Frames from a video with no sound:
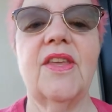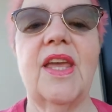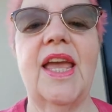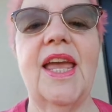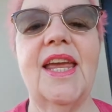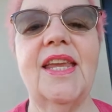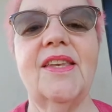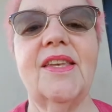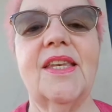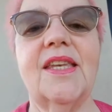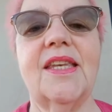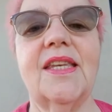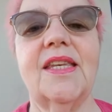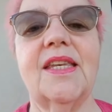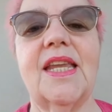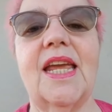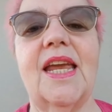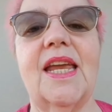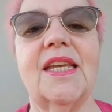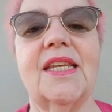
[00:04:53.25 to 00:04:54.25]
Hey,
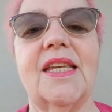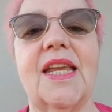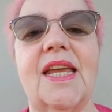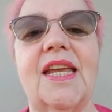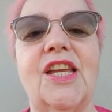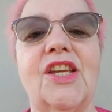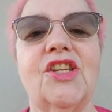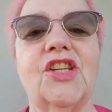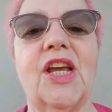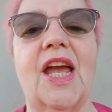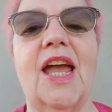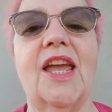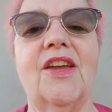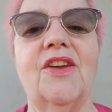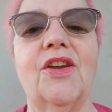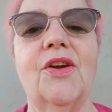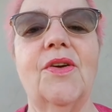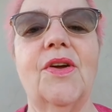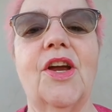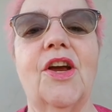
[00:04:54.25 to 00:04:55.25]
Taisha, how you
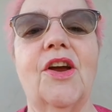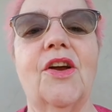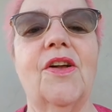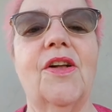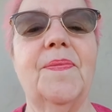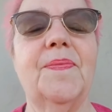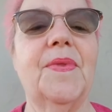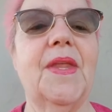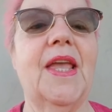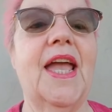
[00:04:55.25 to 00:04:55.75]
doing, girl?